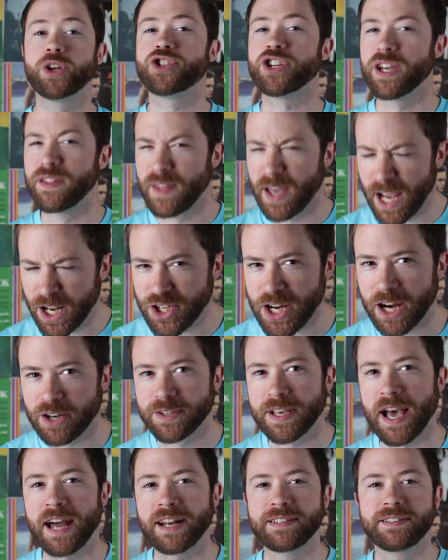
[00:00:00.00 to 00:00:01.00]
which in The
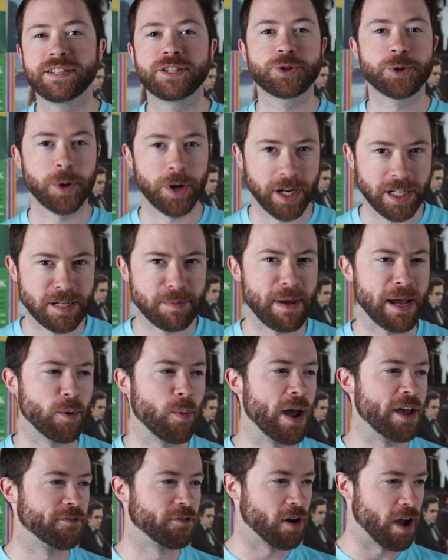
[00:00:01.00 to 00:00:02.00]
Hitchhiker's Guide is destroyed to make
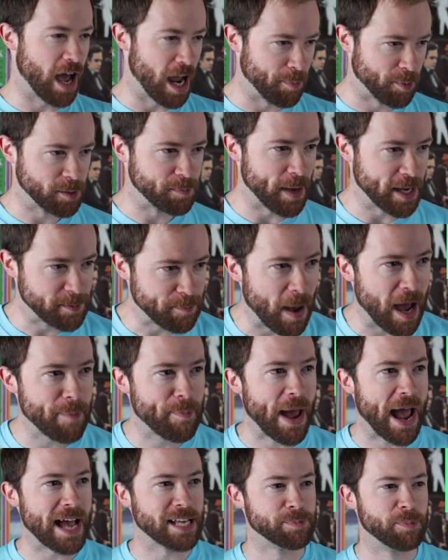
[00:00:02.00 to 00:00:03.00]
way for a hyperspace
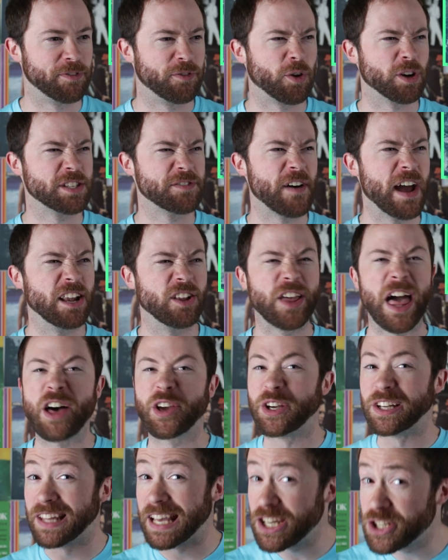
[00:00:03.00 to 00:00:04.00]
bypass before its final
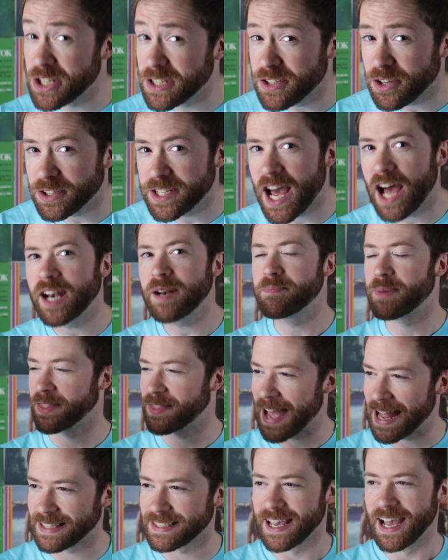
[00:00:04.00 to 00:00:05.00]
calculations are done,
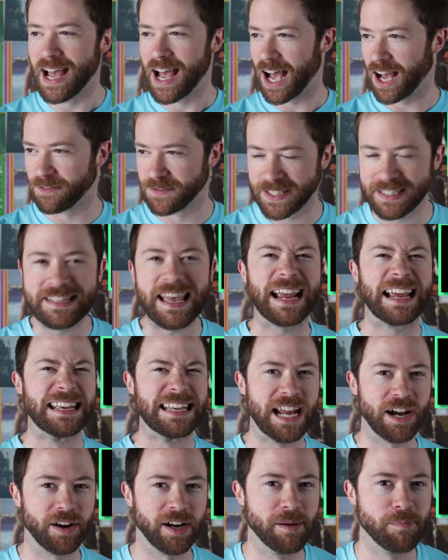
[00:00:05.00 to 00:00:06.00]
but that's of
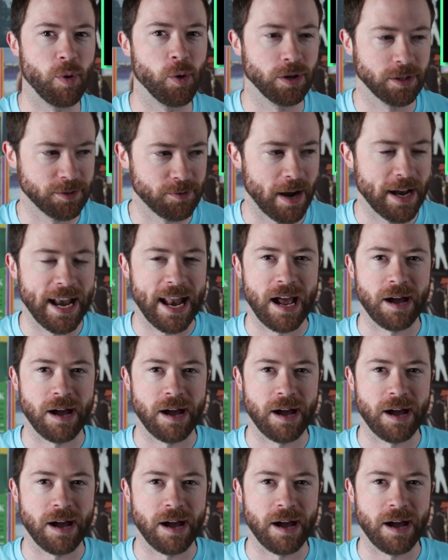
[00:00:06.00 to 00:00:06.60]
secondary importance right